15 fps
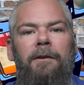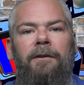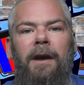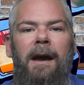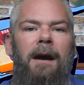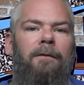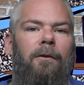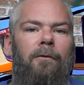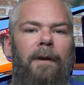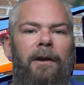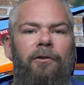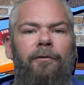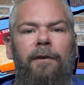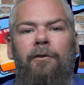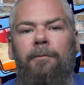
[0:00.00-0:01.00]
To have a
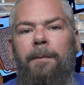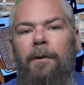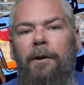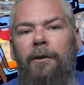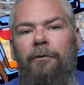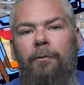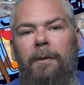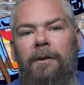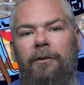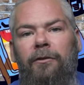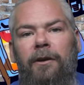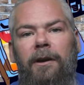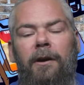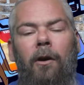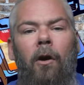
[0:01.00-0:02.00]
range of experience with
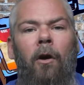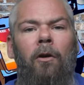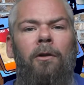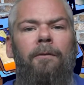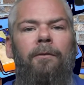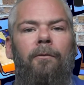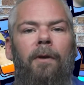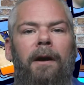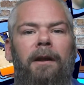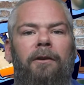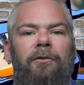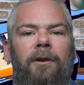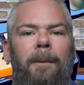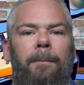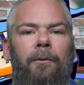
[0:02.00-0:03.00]
this ink, all of the
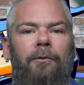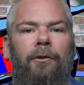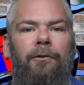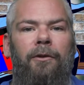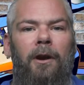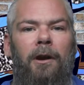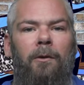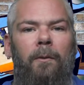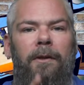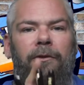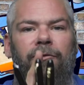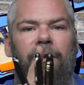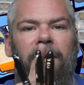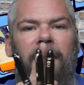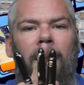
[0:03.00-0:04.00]
writing samples are done with a
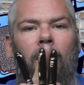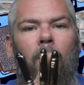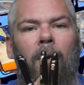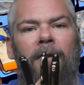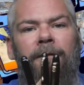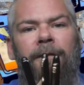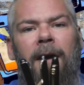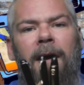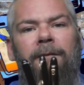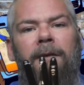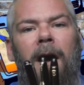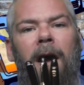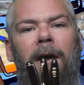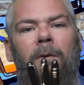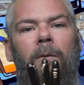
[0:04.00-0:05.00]
Jinhao
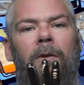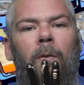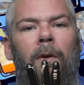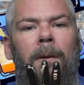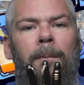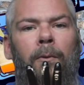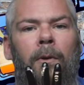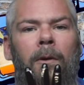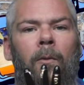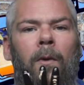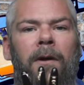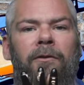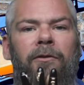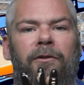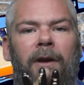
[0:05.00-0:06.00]
159 with a
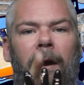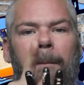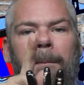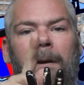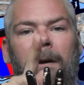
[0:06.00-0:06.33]
1.1 stub,